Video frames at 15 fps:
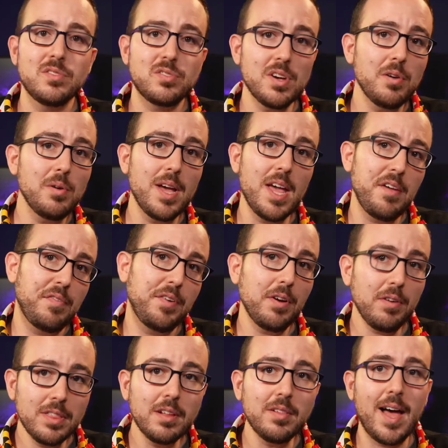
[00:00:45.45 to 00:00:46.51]
So if you're
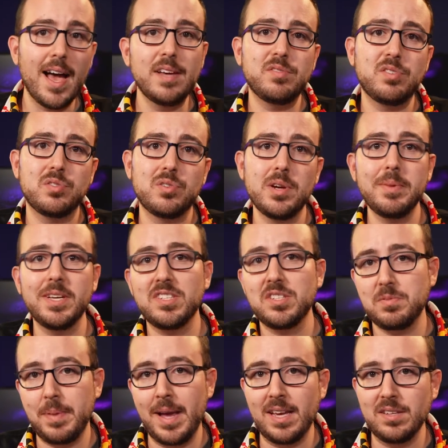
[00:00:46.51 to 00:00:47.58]
in the live streaming
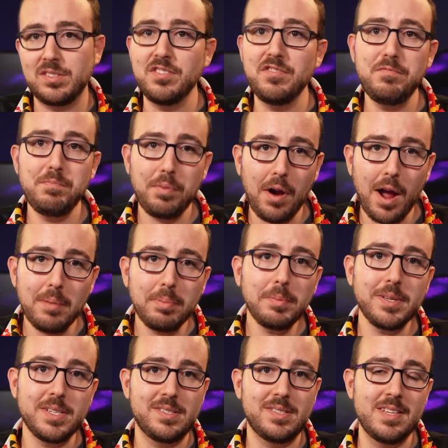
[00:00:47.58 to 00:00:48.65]
space, you've
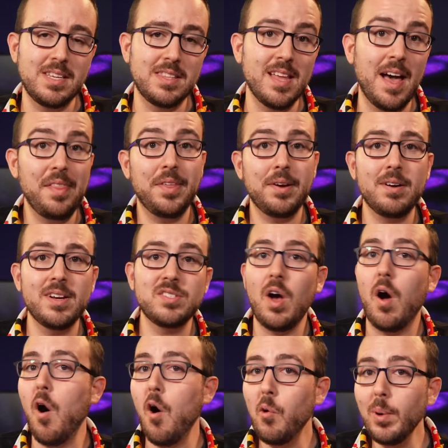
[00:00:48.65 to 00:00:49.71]
probably seen that there is
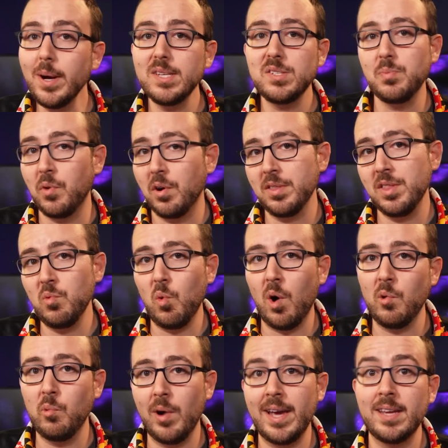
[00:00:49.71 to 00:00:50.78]
always more than
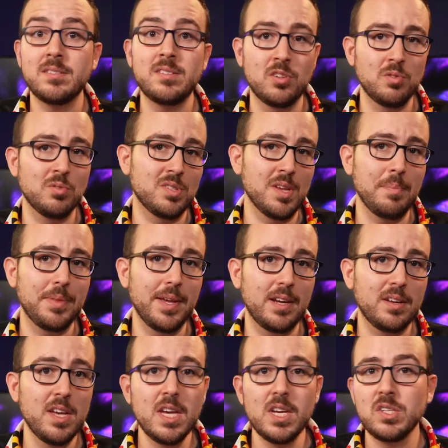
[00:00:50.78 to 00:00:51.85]
one way to do something.